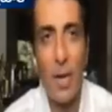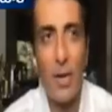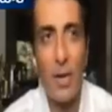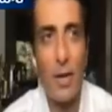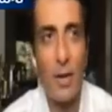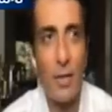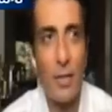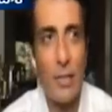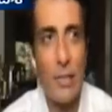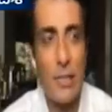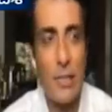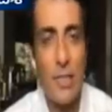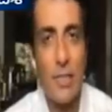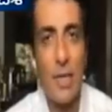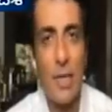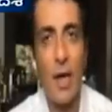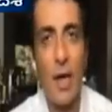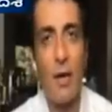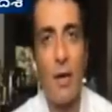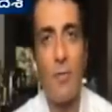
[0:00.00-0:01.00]
but this
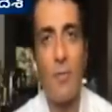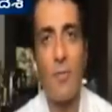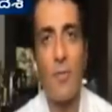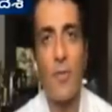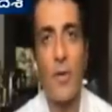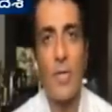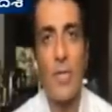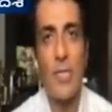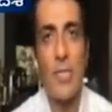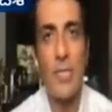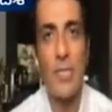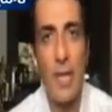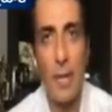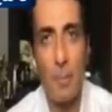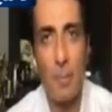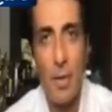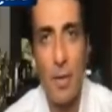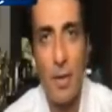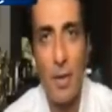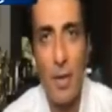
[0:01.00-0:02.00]
is our first
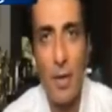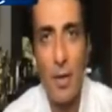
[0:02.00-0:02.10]
step.